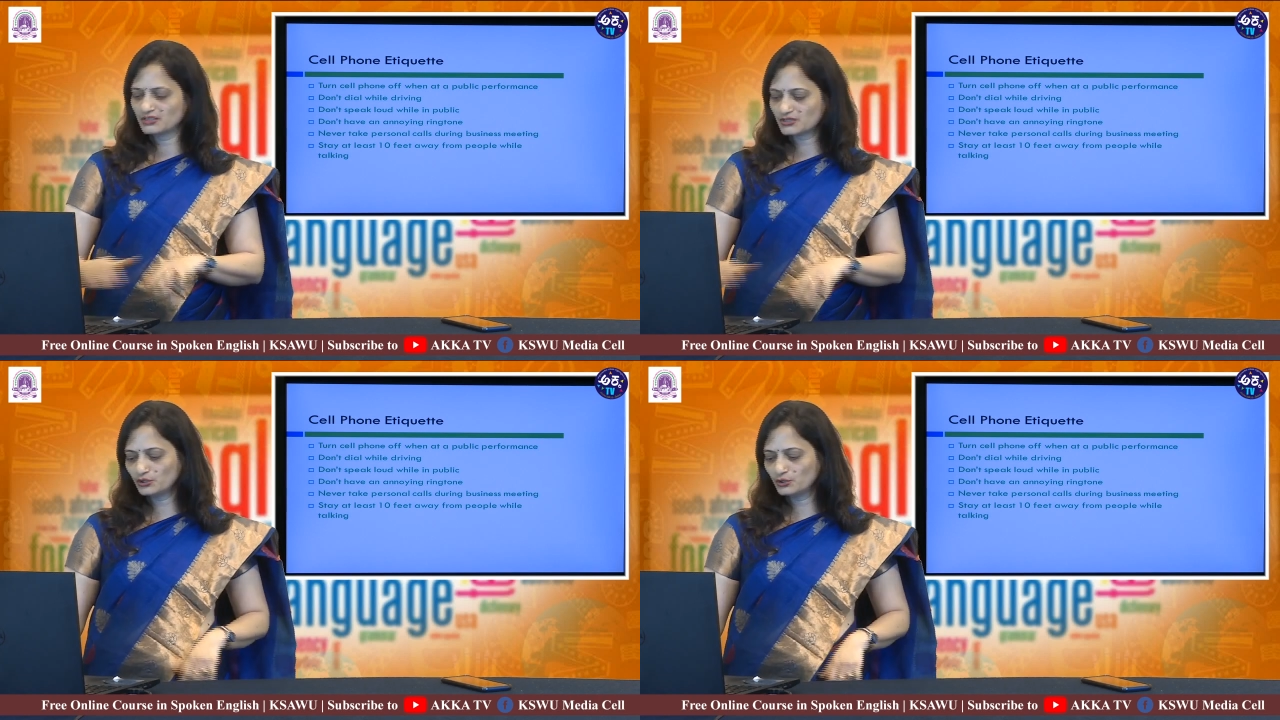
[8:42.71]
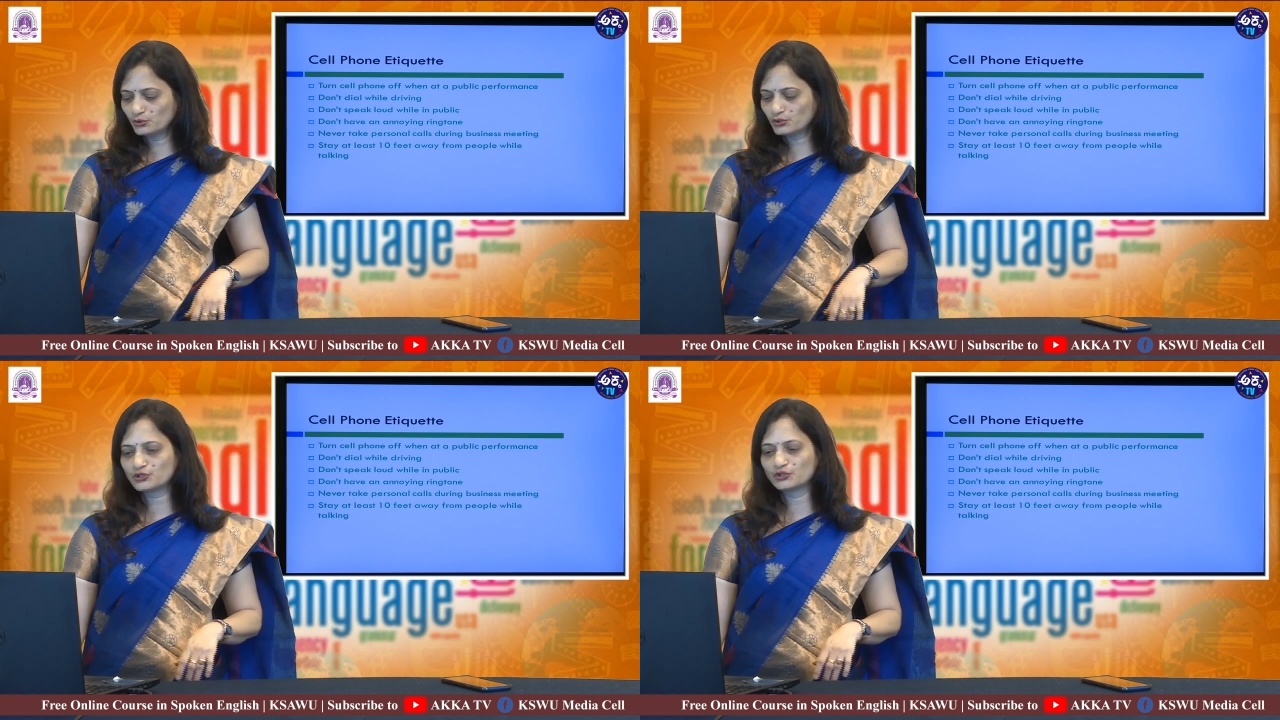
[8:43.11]
So,
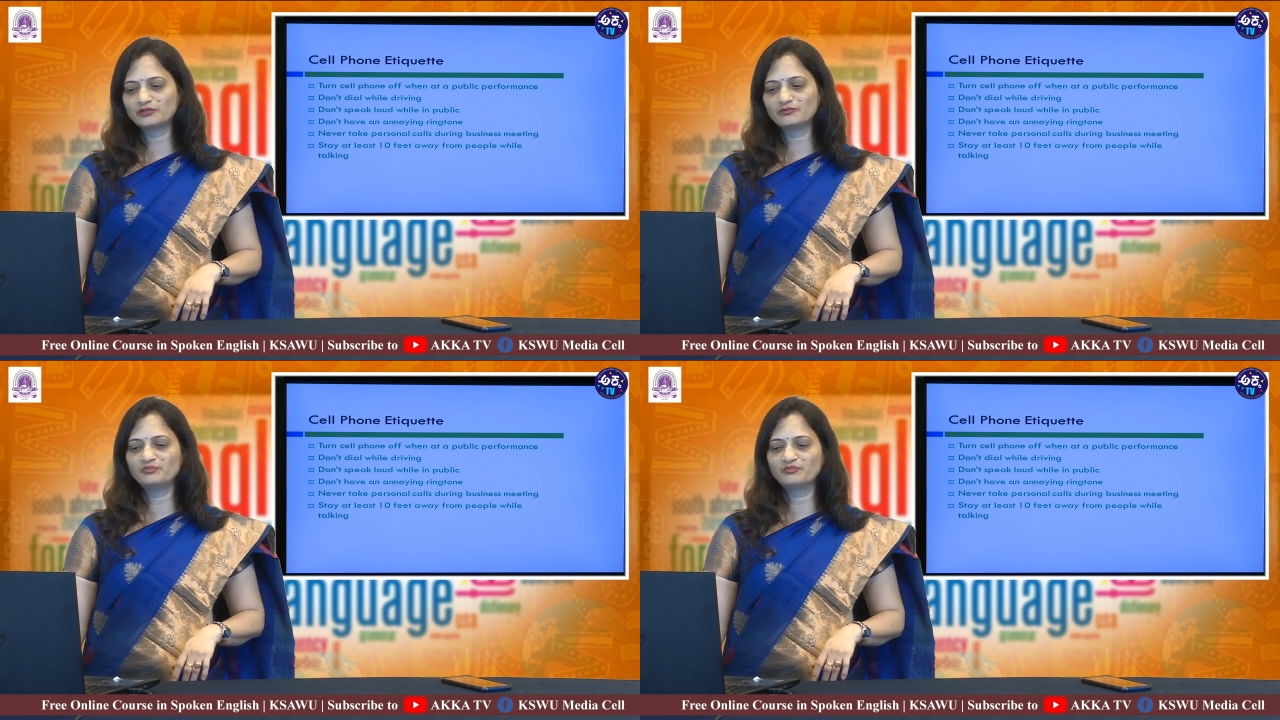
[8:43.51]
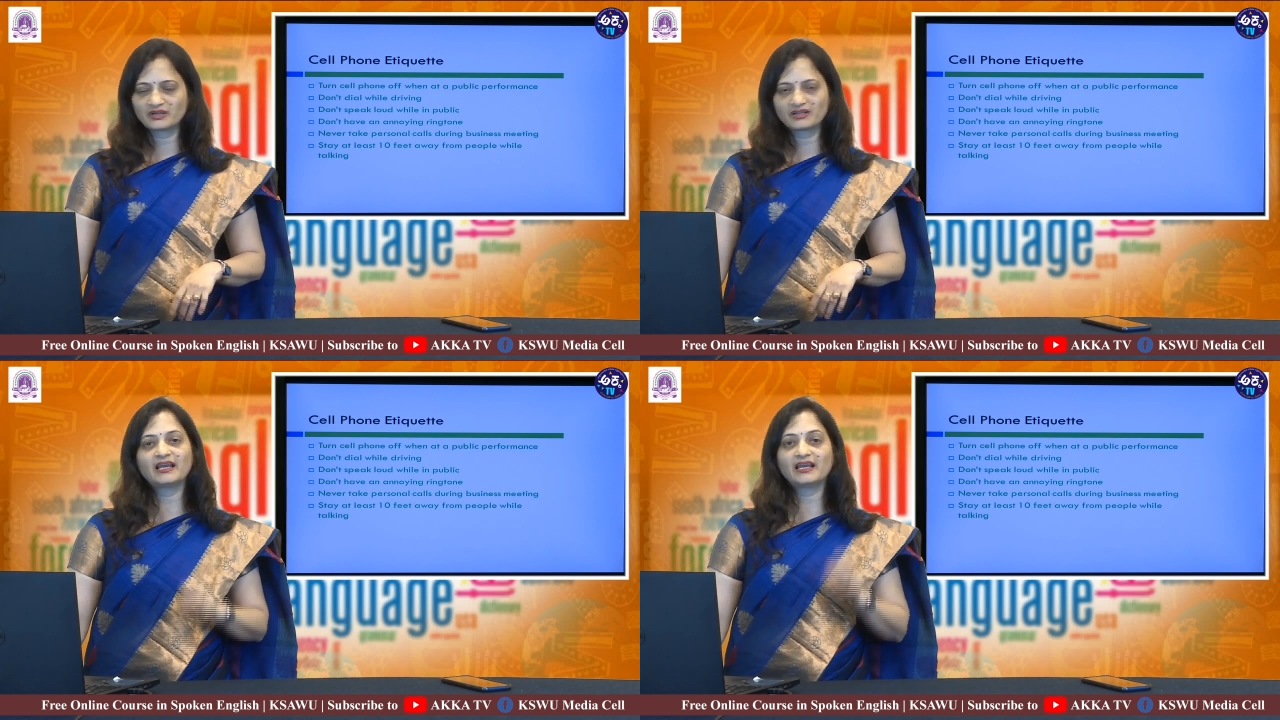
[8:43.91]
you should
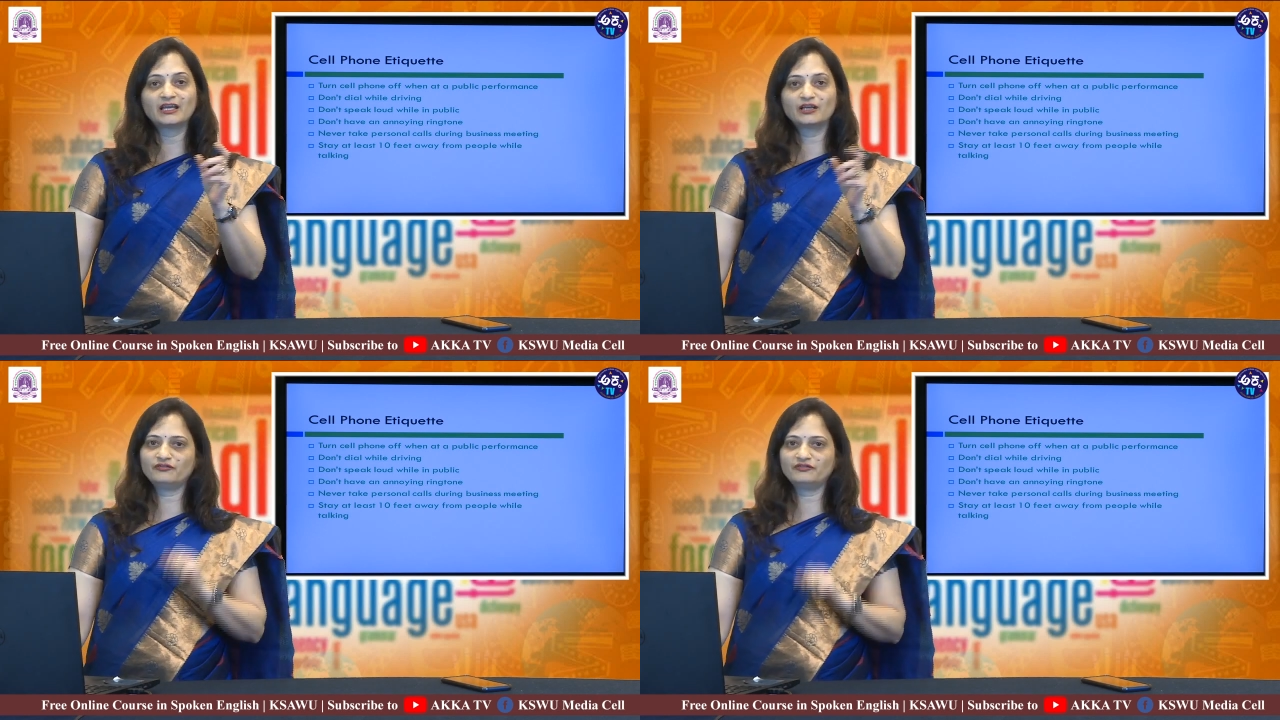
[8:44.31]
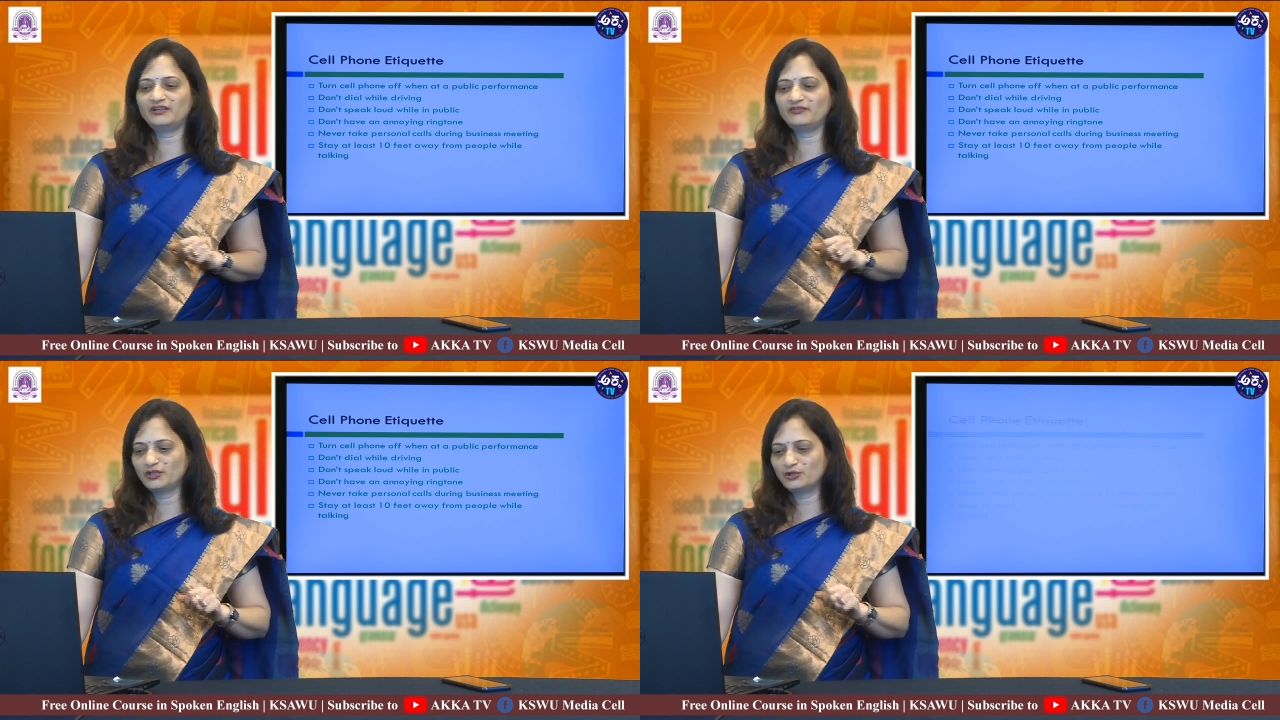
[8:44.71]
take care of
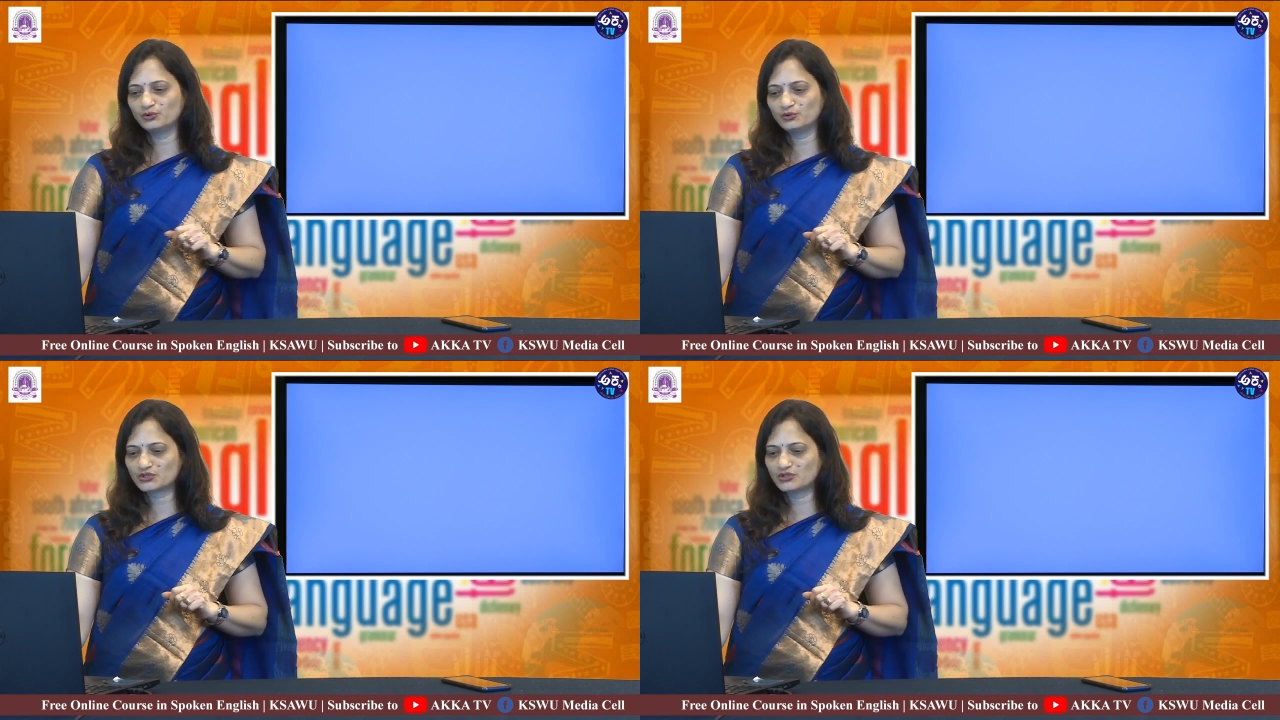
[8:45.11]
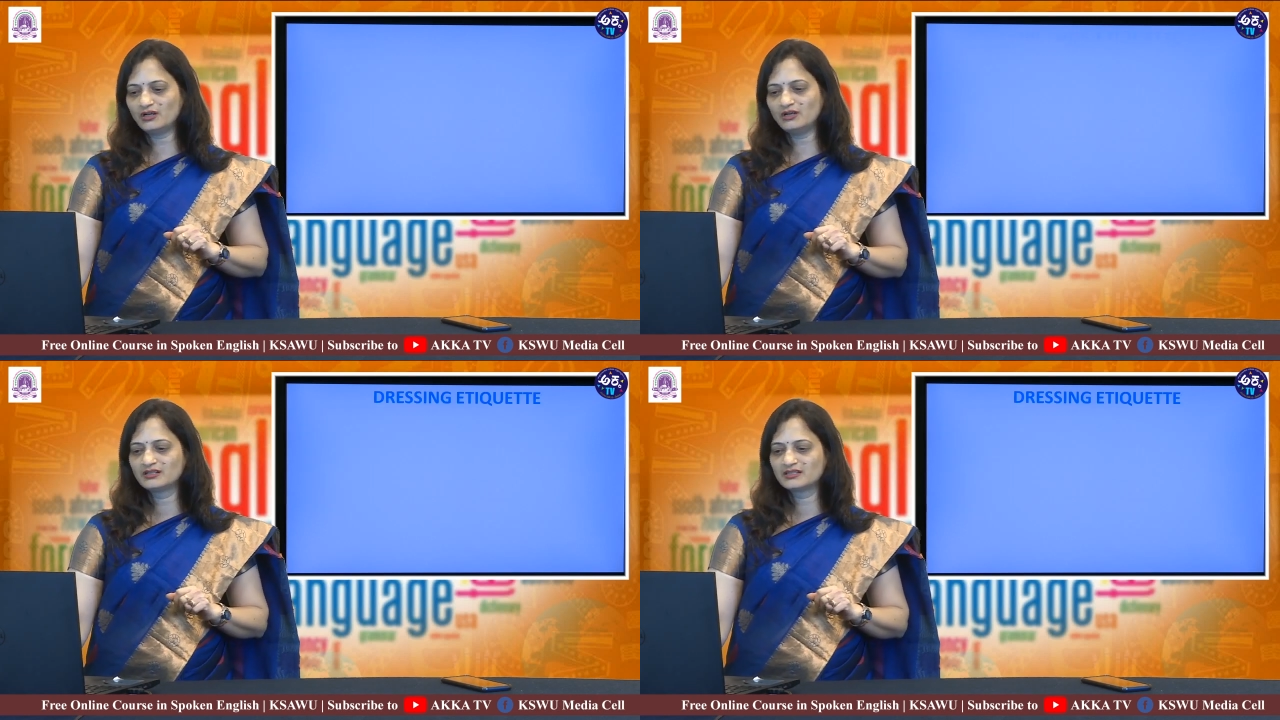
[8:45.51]
that when you use
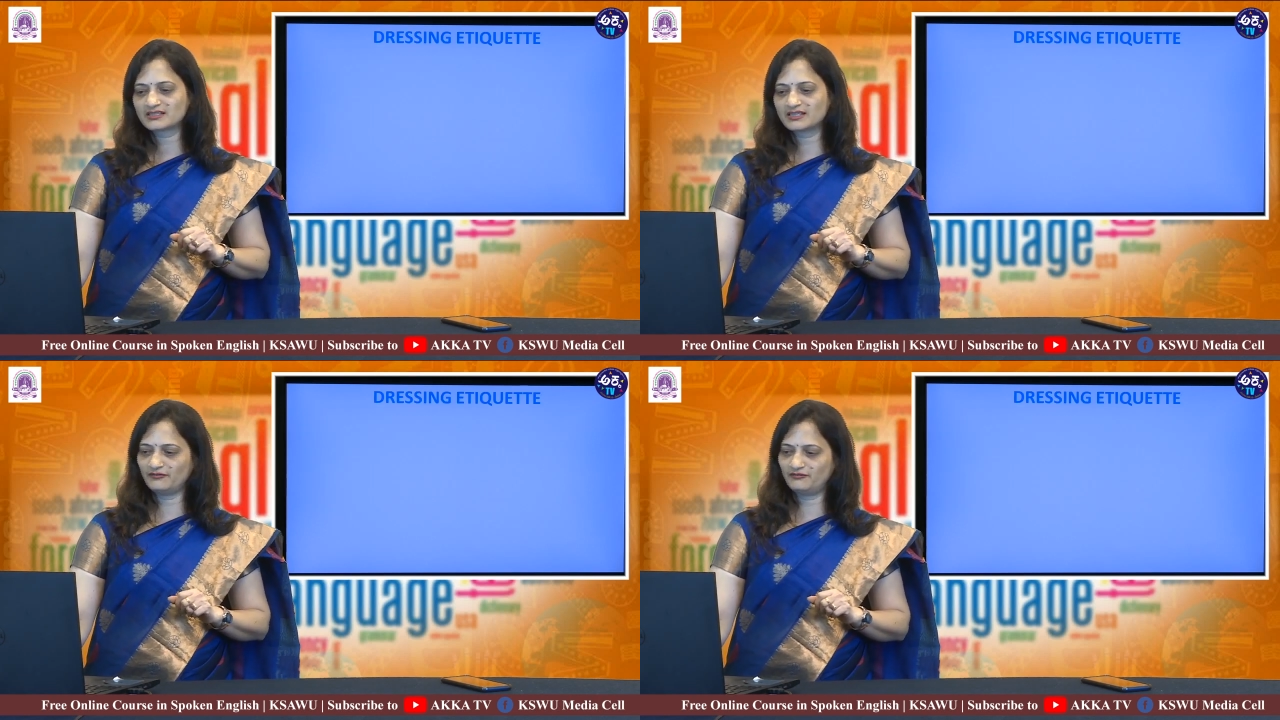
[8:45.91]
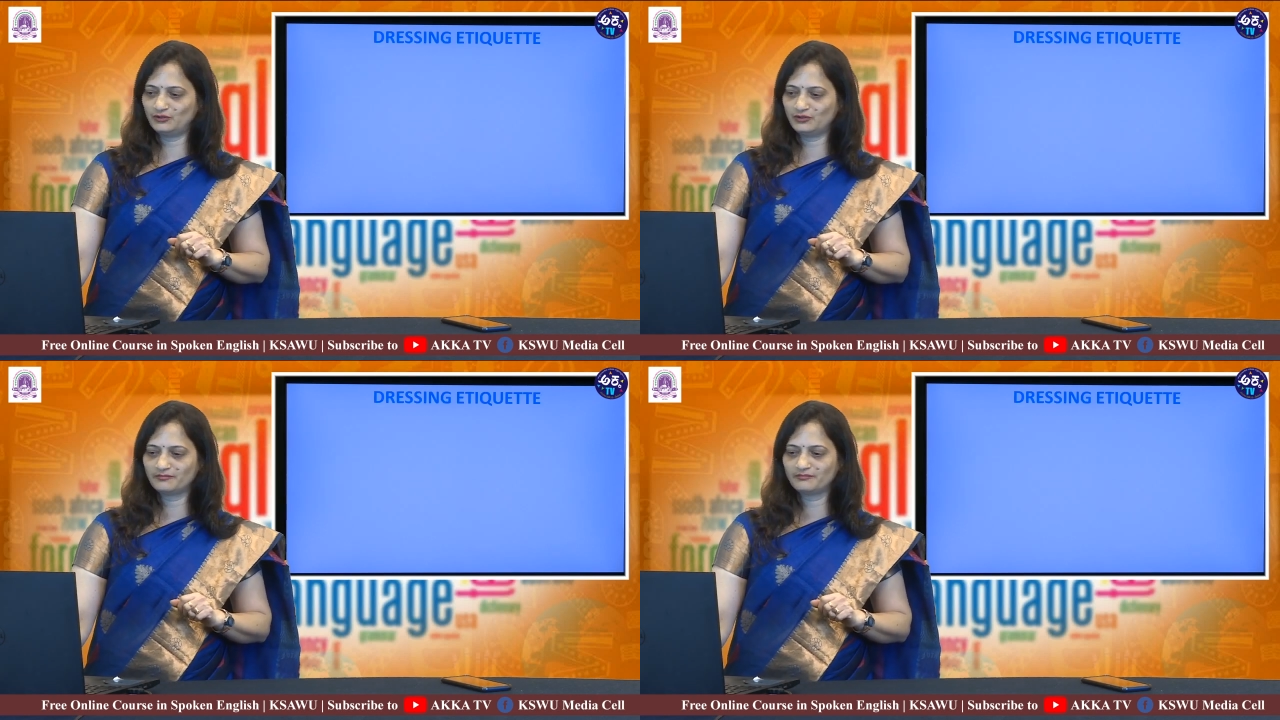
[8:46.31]
your cell phone.